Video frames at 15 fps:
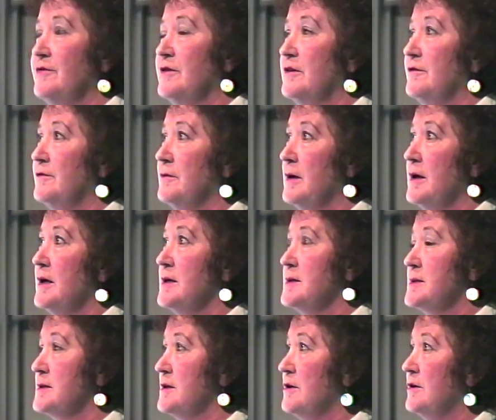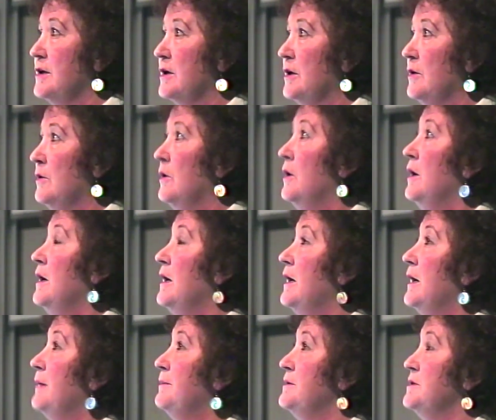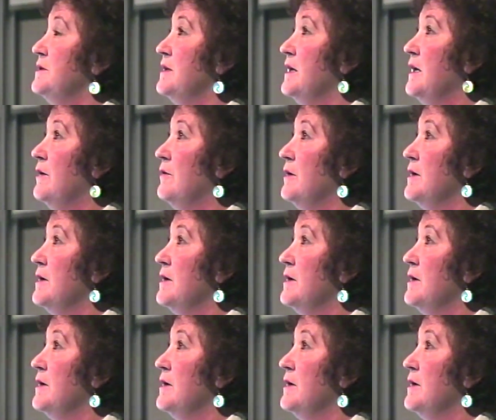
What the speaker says: lift up and slowly go up into the